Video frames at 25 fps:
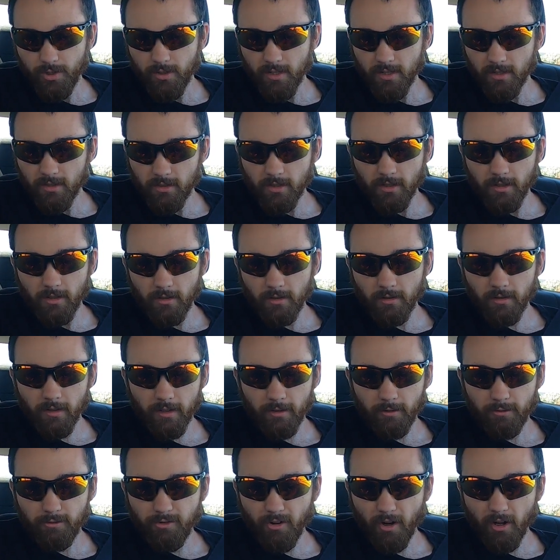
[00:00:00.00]
you consider
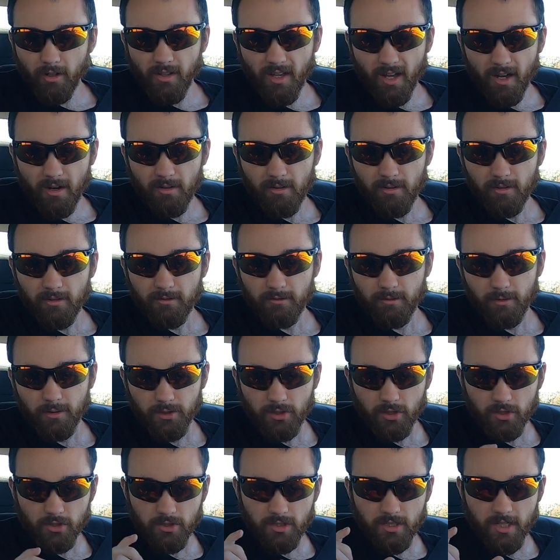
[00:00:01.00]
like Fallout
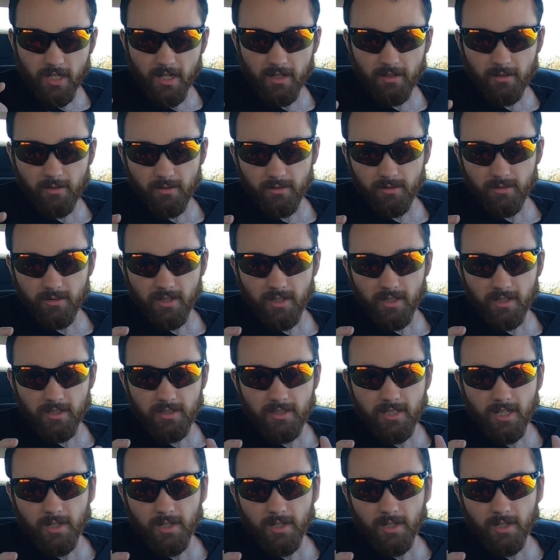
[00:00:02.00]
versus Dead uh,